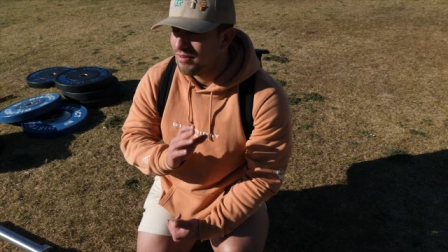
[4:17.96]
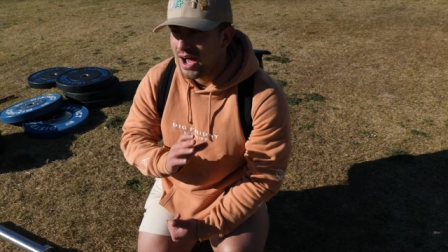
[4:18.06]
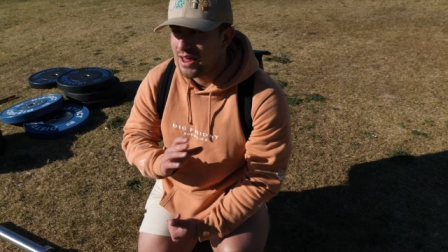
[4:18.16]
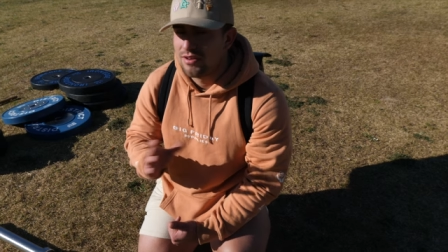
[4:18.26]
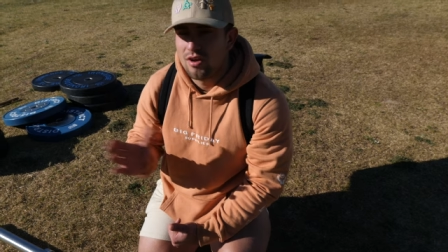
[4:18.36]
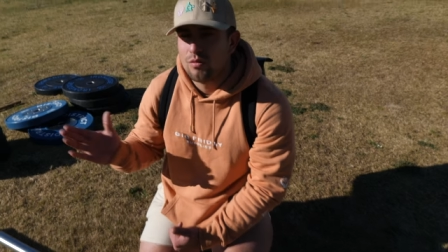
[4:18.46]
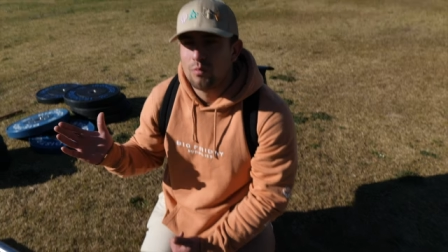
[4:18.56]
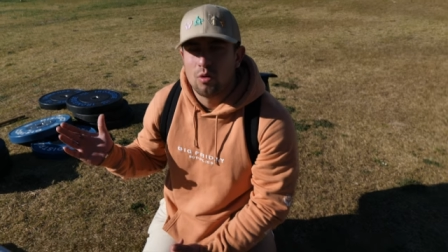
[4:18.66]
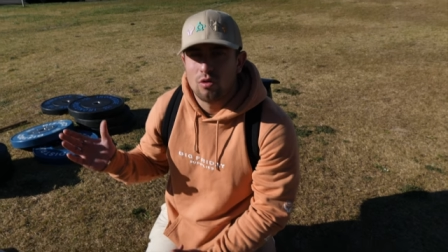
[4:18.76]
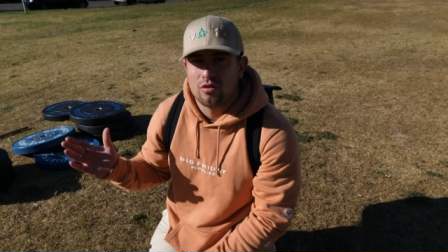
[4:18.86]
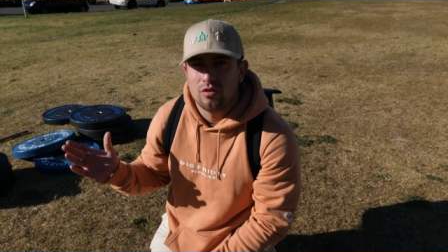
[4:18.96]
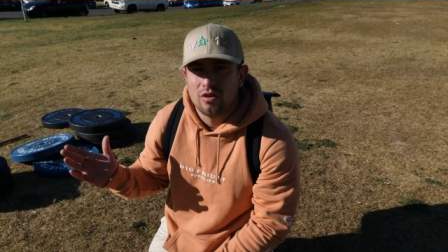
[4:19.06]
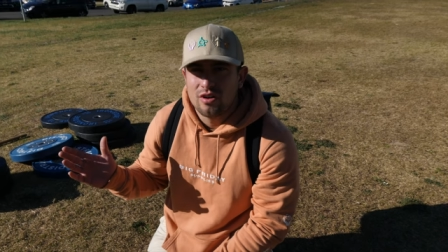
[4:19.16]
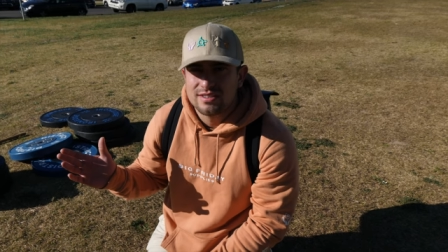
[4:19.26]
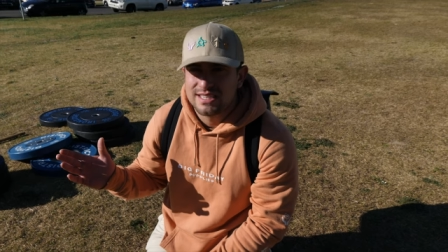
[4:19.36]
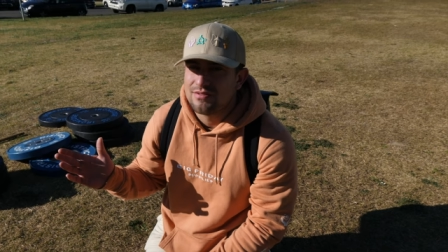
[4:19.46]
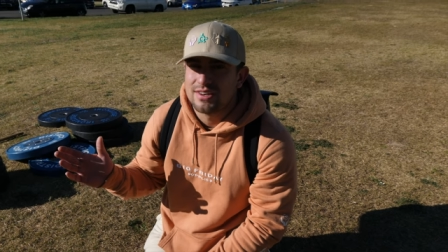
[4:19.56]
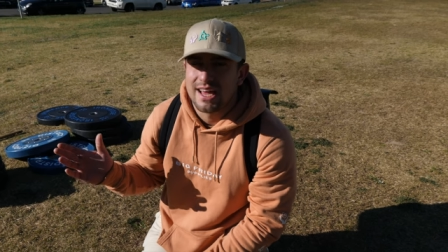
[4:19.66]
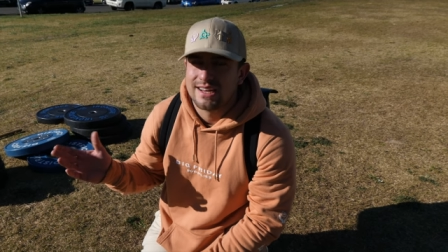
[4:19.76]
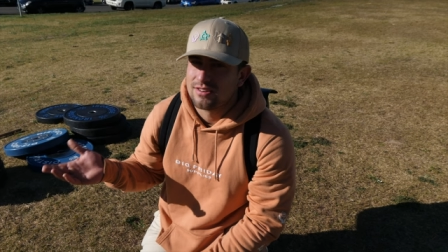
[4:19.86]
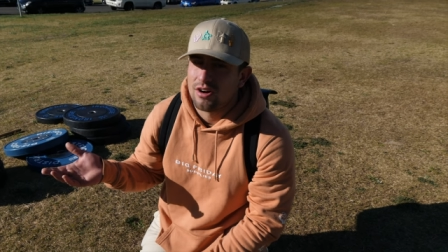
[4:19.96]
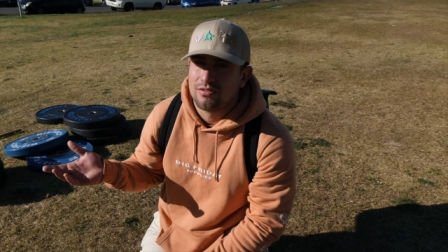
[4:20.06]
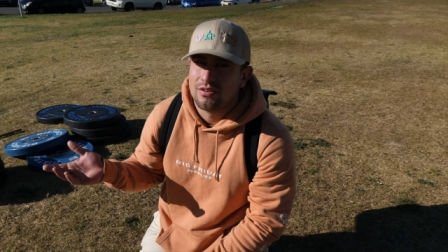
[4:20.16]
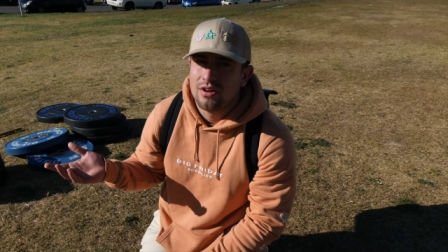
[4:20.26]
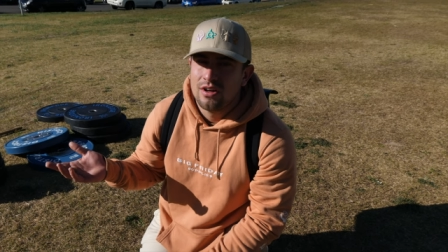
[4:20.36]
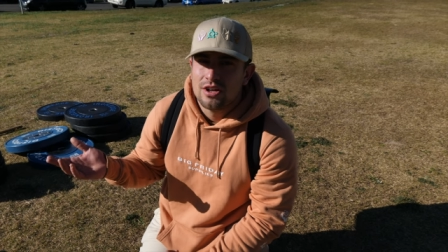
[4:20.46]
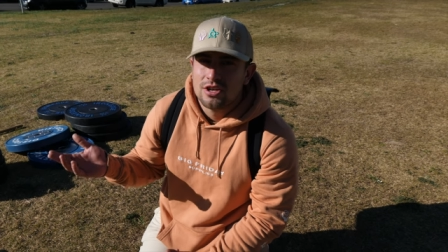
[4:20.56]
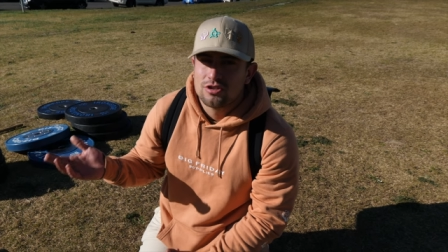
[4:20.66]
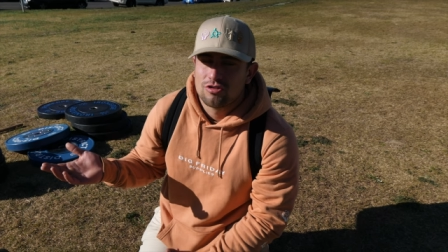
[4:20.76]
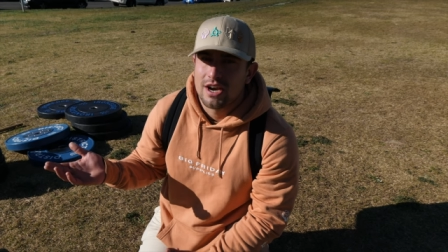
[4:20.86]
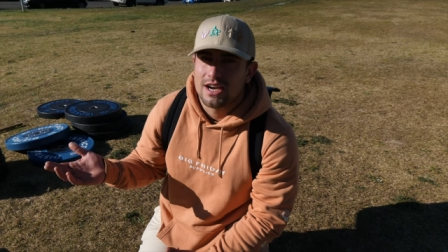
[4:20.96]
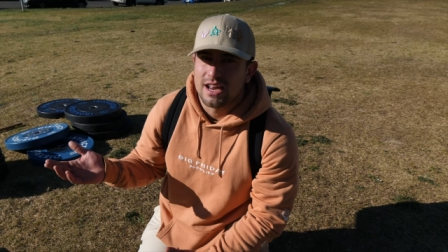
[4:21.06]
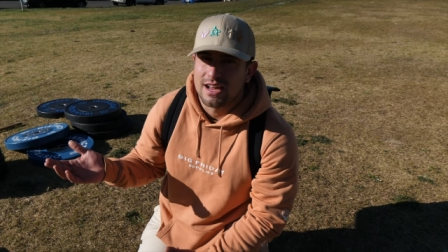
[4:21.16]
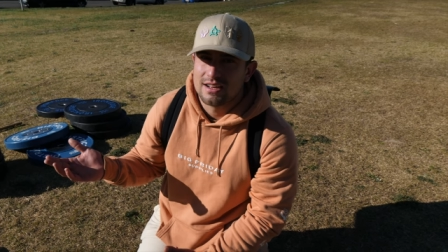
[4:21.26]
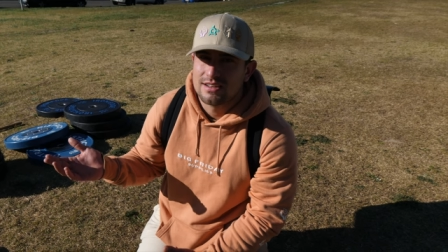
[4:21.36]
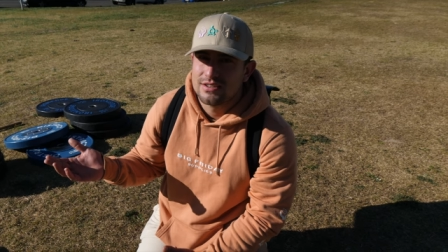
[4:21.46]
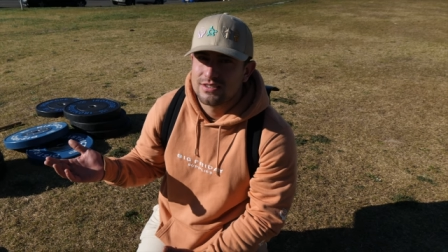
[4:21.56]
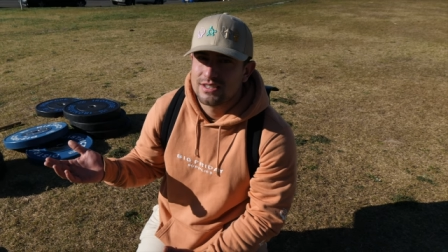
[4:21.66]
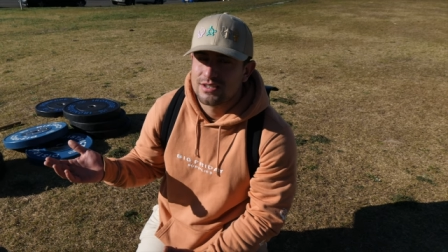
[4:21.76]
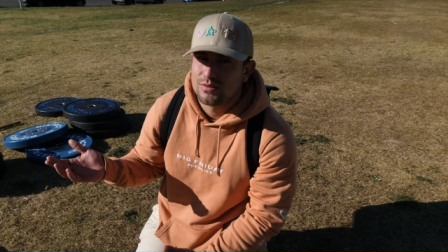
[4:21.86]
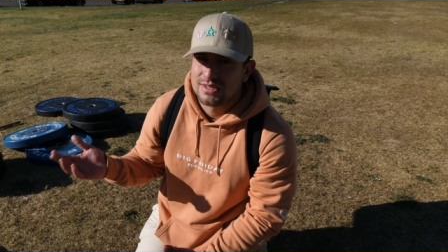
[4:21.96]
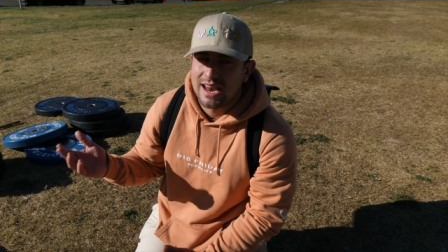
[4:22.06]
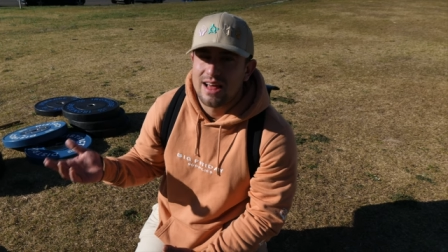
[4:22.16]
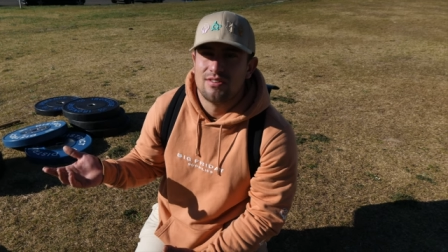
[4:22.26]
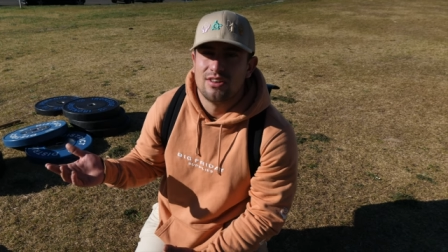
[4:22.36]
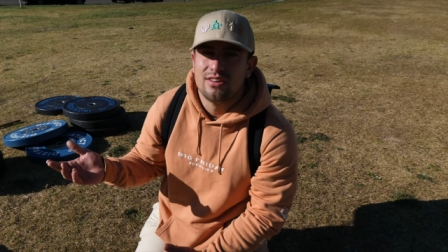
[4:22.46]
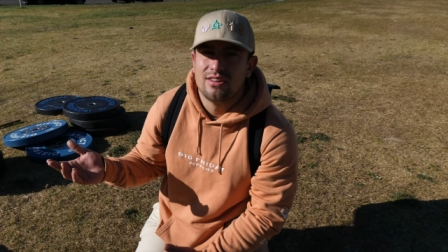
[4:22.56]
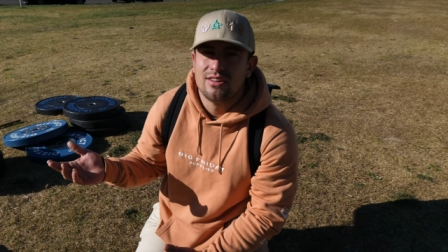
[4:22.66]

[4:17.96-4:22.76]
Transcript: had no more than seven days off training since I was 11.